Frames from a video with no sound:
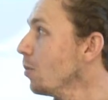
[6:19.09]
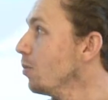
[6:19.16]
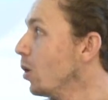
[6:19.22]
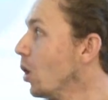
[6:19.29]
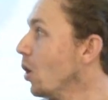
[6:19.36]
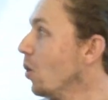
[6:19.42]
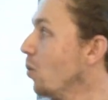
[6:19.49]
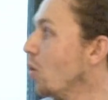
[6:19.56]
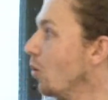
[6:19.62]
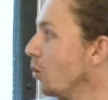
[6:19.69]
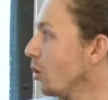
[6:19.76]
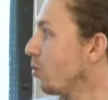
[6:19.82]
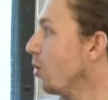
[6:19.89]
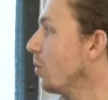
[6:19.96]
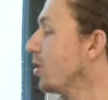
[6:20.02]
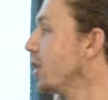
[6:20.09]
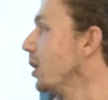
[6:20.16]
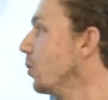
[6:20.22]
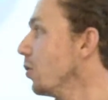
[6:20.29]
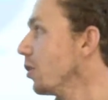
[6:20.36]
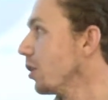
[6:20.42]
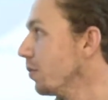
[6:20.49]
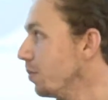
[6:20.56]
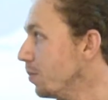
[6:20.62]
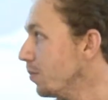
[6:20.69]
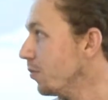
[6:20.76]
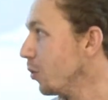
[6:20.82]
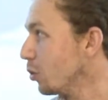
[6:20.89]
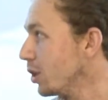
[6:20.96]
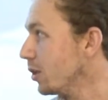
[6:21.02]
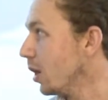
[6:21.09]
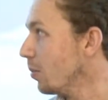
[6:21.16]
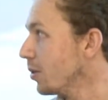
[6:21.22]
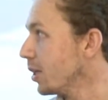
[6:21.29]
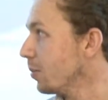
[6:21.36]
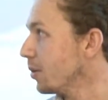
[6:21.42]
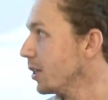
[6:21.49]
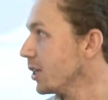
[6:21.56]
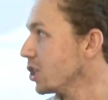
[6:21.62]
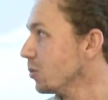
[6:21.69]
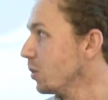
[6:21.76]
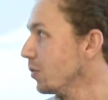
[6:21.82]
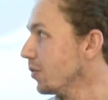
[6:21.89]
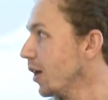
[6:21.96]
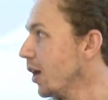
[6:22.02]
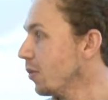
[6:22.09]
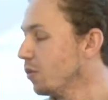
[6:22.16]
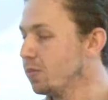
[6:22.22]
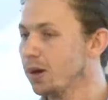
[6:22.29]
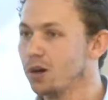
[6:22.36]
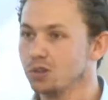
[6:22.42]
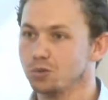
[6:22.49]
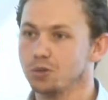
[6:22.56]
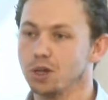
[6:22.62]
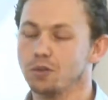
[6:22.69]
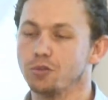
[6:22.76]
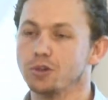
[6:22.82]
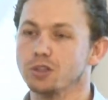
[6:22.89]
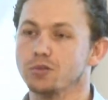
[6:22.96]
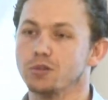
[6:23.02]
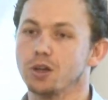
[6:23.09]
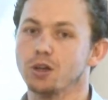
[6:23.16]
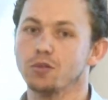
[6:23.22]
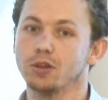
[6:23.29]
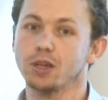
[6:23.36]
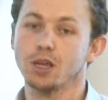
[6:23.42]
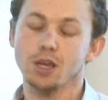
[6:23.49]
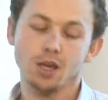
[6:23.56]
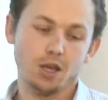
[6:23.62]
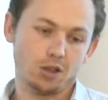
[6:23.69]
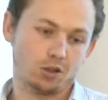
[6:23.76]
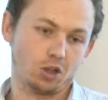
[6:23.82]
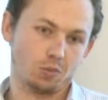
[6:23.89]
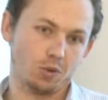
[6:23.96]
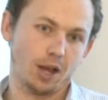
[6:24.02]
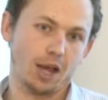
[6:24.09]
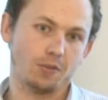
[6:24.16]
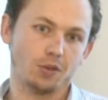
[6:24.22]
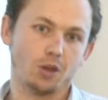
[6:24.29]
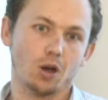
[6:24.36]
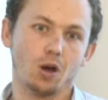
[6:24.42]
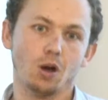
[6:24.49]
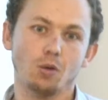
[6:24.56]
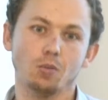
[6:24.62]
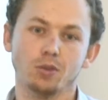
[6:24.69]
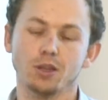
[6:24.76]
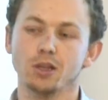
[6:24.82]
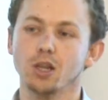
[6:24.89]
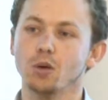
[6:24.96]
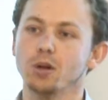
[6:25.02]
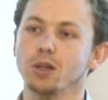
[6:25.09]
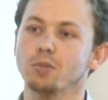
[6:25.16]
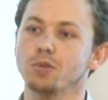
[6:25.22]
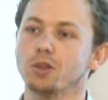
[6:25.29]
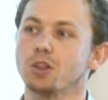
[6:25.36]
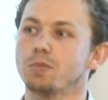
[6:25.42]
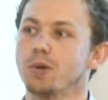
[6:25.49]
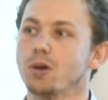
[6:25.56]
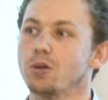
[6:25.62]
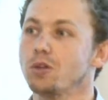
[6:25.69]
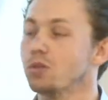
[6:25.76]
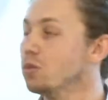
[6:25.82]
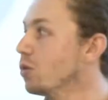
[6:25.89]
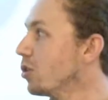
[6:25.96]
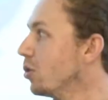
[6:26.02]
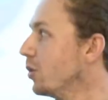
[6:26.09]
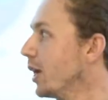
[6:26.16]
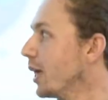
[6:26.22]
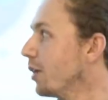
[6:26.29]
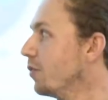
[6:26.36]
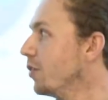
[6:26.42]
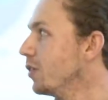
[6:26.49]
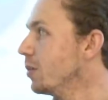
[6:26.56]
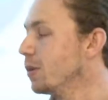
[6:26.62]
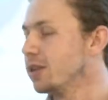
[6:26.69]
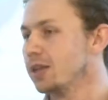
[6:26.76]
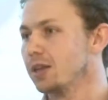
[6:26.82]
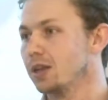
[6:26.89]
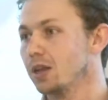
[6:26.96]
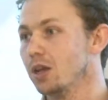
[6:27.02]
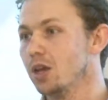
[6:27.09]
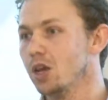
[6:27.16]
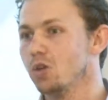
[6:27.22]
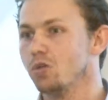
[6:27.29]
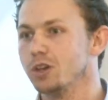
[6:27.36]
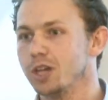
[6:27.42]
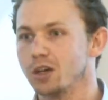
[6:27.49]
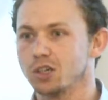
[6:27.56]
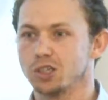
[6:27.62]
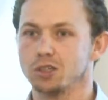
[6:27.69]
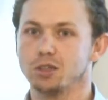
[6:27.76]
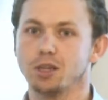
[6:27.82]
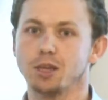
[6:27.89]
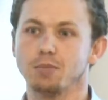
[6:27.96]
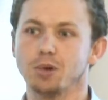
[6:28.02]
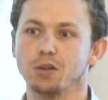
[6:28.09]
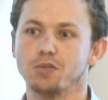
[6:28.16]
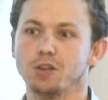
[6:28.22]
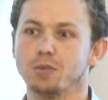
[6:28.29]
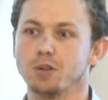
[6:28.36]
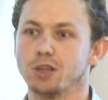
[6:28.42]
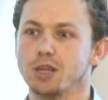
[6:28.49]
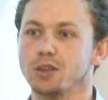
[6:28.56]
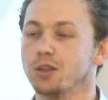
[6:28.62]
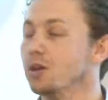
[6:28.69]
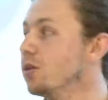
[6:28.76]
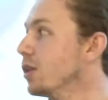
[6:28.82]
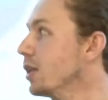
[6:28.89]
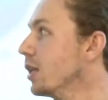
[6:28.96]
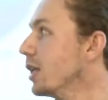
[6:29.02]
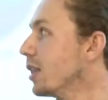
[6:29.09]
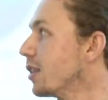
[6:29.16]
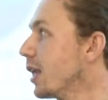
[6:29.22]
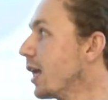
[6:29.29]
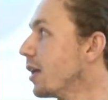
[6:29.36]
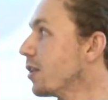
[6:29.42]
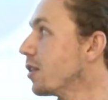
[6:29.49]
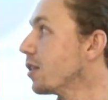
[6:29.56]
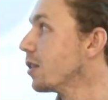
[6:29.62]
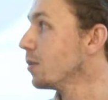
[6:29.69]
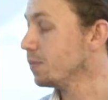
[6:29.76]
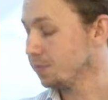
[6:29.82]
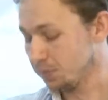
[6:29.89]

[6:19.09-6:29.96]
But what was promising was the 49% protection we found with partial coverage of clothing. So despite having your arms and lower limbs exposed, we were still getting a 50% reduction in blood-fed mosquitoes in these tests.